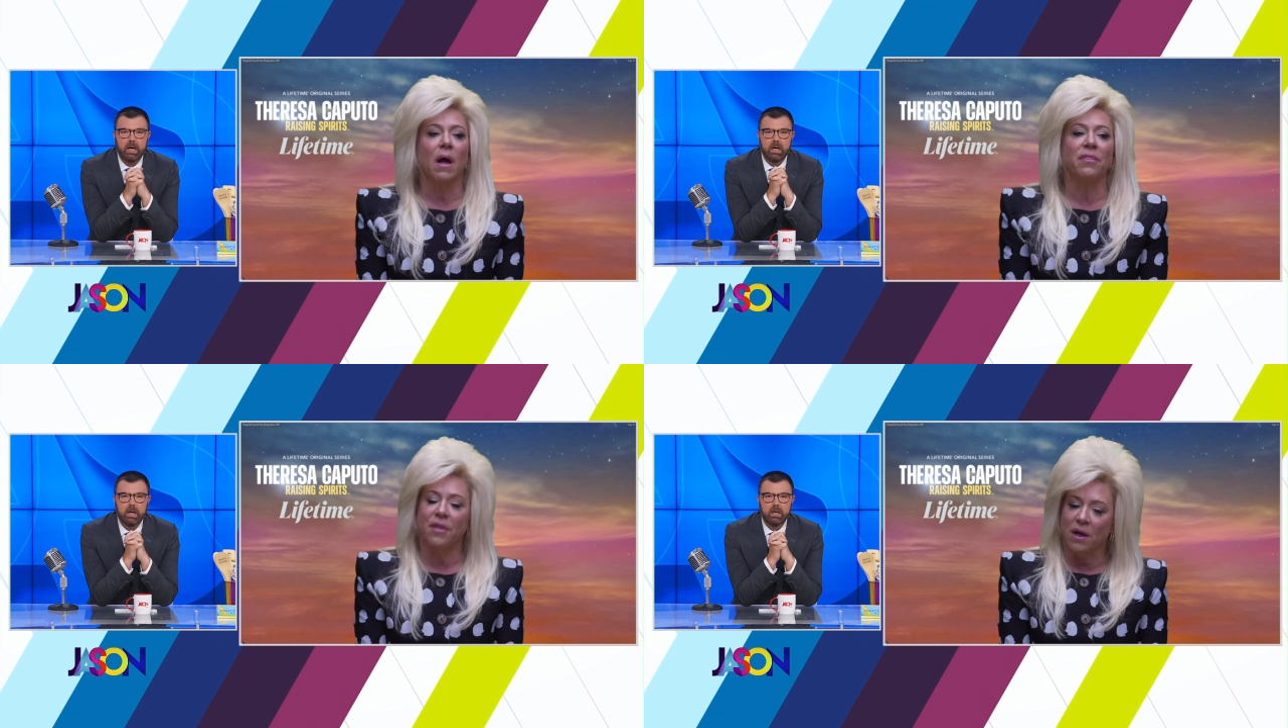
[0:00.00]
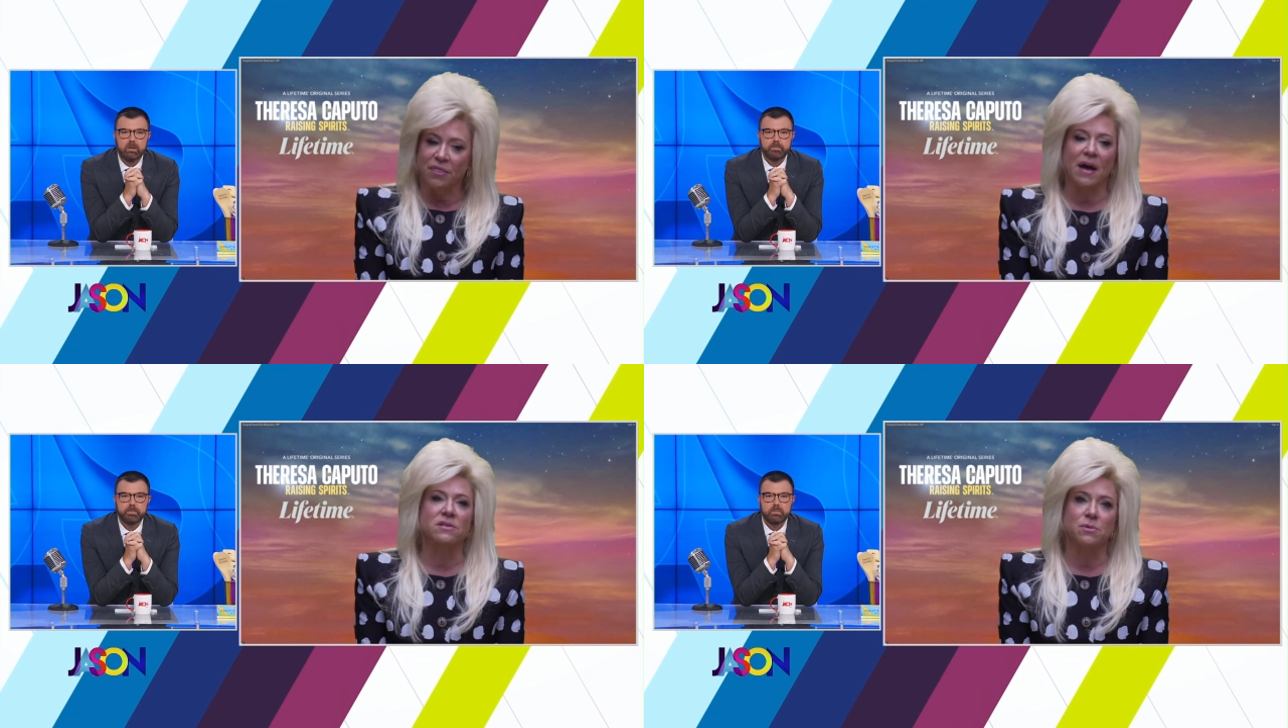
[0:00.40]
A, a
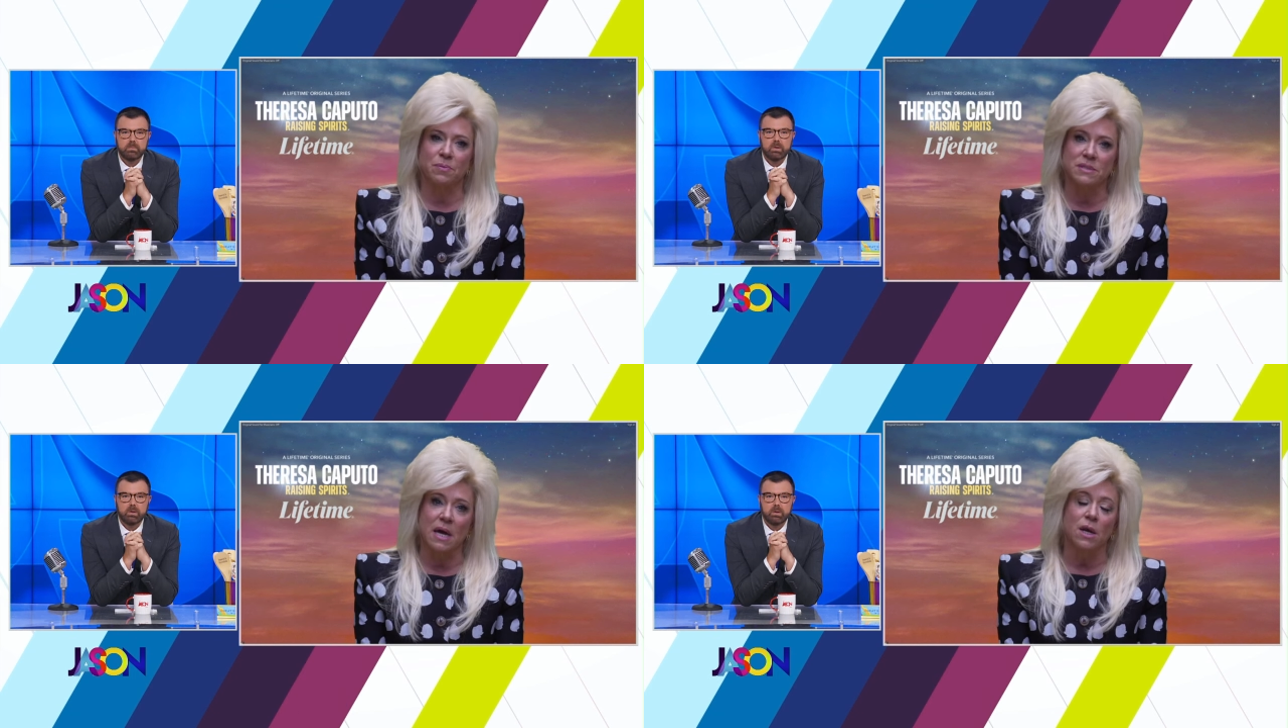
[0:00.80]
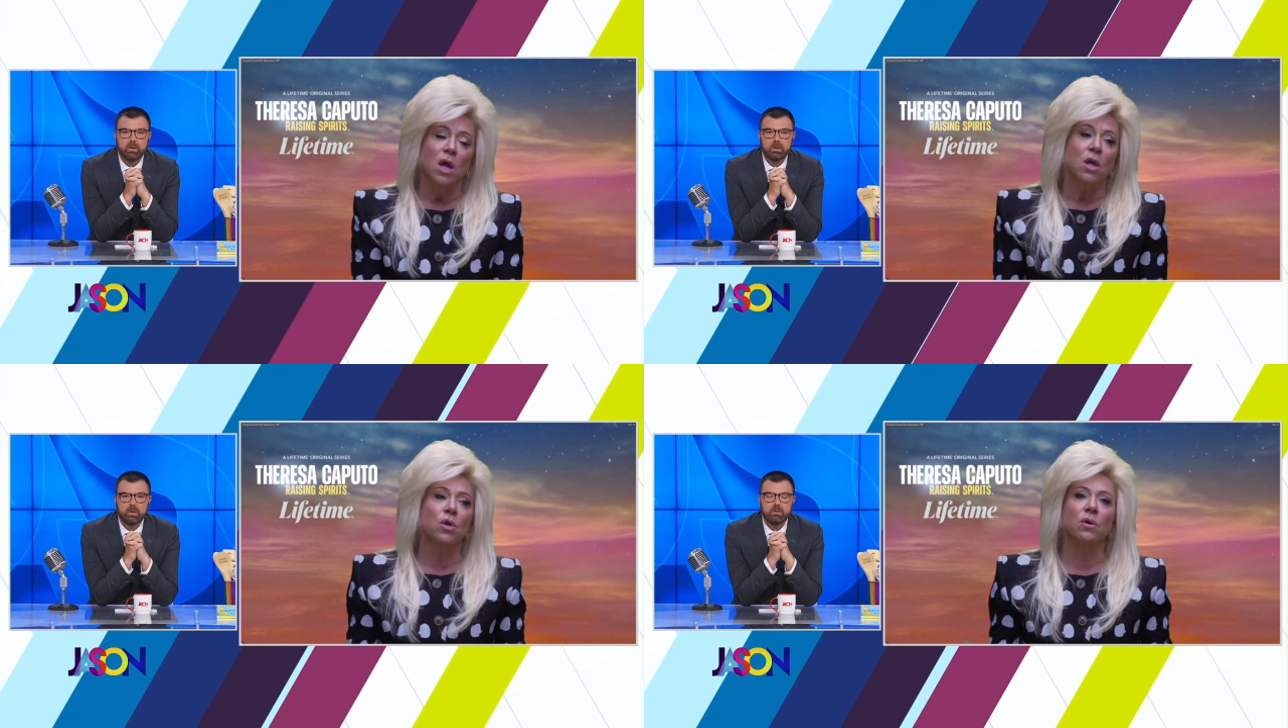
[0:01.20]
thousand percent.
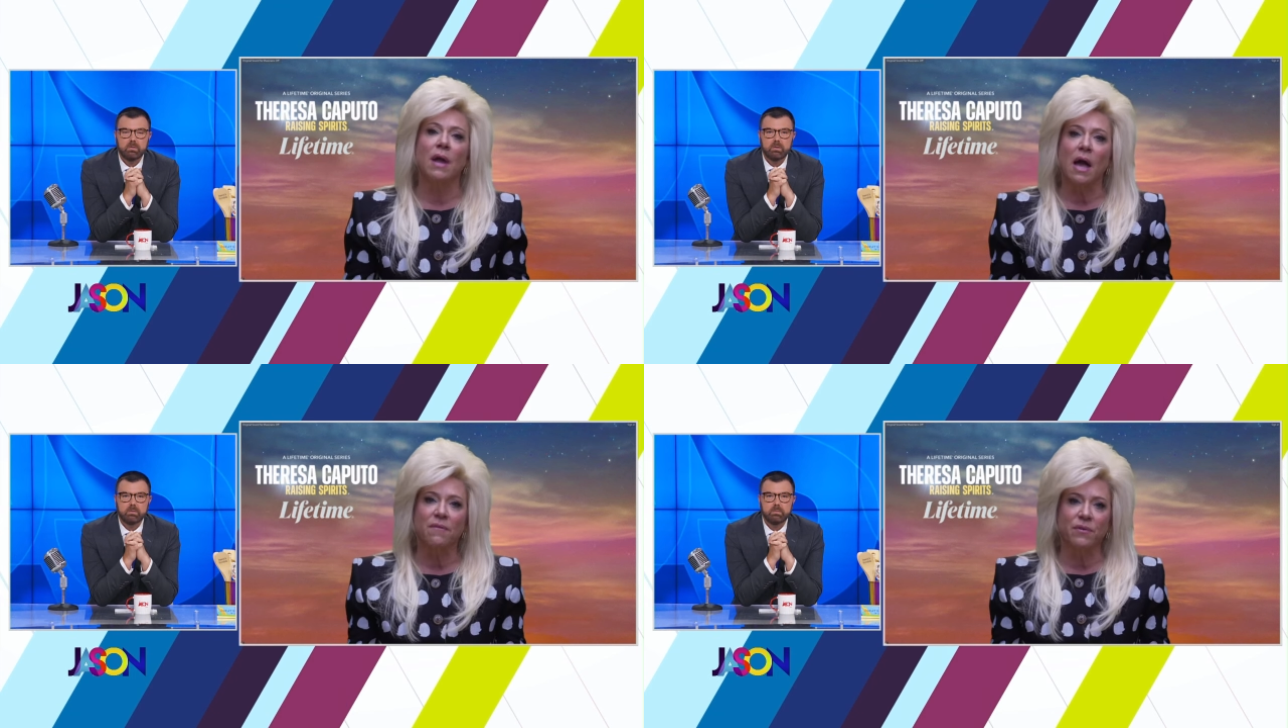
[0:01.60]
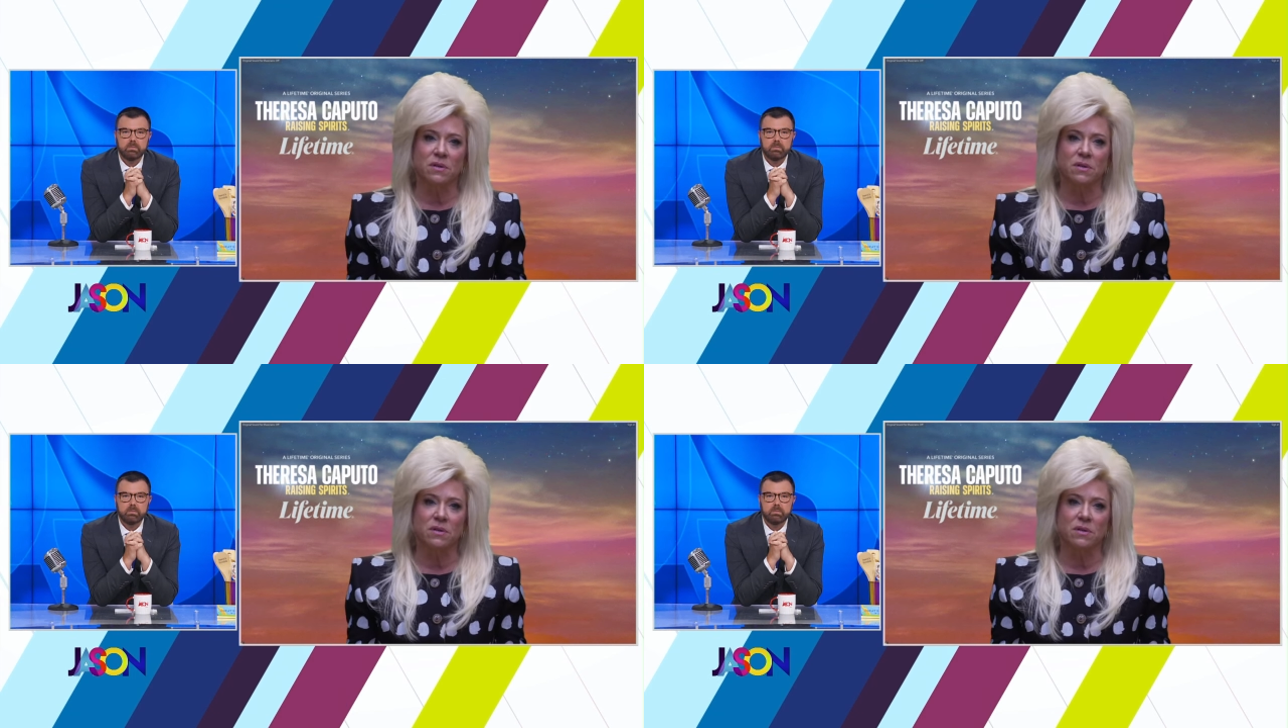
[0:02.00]
You know, you have to